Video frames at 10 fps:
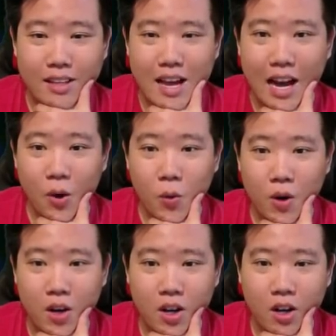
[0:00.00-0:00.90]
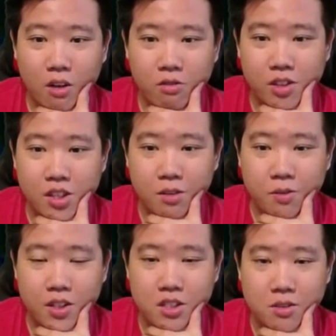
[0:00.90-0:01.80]
hour of a
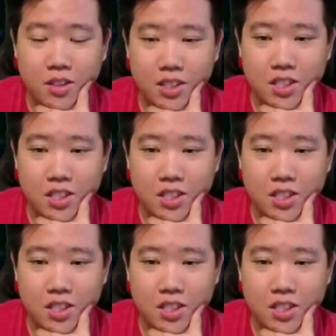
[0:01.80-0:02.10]
difference, really.